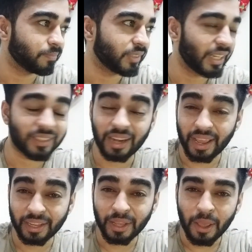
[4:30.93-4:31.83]

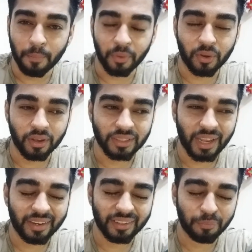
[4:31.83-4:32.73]
dislike,
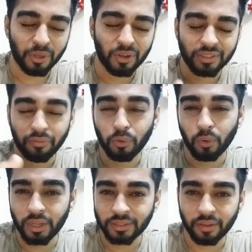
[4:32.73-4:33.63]
because if you're
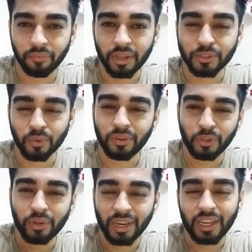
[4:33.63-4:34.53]
going somewhere, so
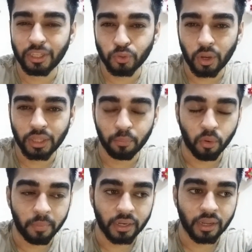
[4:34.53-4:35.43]
you really enjoy the
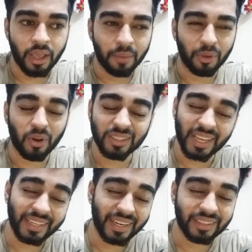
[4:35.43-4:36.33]
moment. Because I
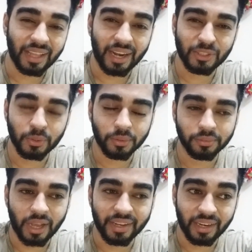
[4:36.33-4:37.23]
did that, so
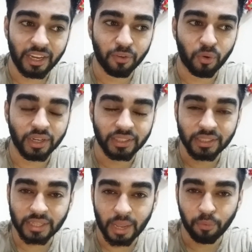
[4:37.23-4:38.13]
I really avoid
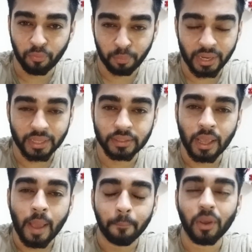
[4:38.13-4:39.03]
this type of place.
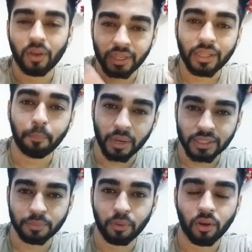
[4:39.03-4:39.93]
in the
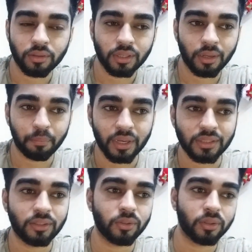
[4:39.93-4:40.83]
bus, because in a bus
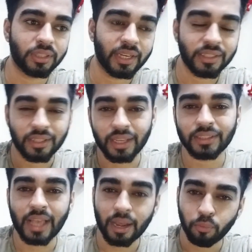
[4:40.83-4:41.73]
so there is
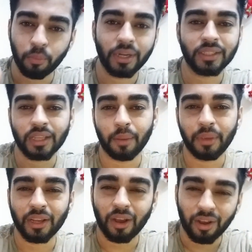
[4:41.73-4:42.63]
zigzag movement is
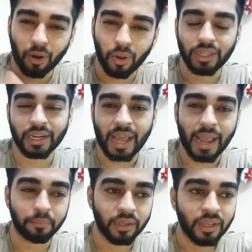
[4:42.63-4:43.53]
coming all the
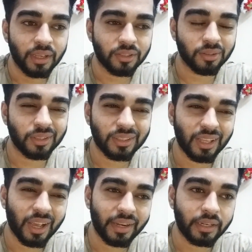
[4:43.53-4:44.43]
time. So this
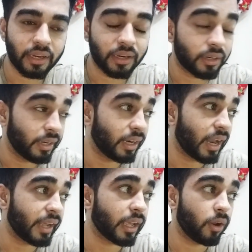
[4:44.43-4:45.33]
thing I did
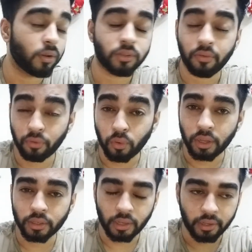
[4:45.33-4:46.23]
like. And also if you're
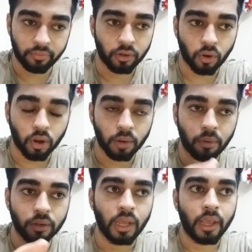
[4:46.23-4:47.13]
going, if I talk
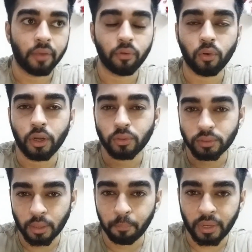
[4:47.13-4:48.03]
about if you're going to
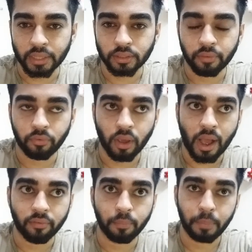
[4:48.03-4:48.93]
some place, if you
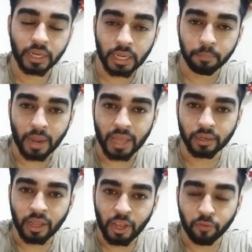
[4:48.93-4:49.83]
have a picnic plan,
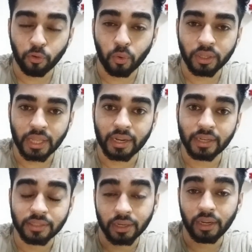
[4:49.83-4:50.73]
if you're going that
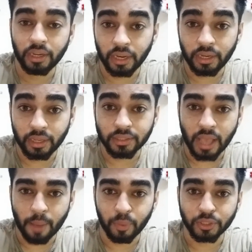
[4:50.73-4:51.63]
and suddenly raining is
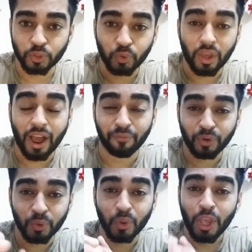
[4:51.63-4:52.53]
happened, so you have
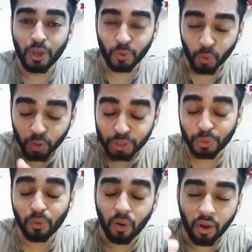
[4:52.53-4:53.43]
to go
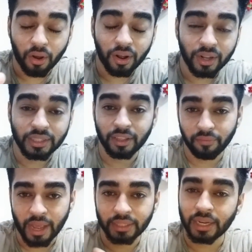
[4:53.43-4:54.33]
through all the
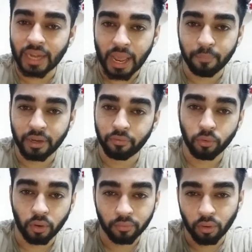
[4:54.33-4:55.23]
weather climate if you're
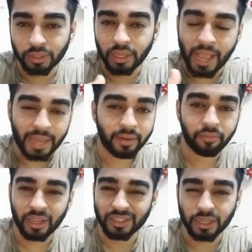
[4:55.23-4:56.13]
going for the any
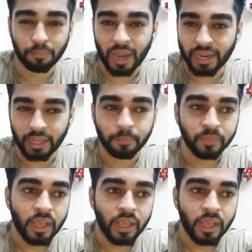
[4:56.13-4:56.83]
vacation planning.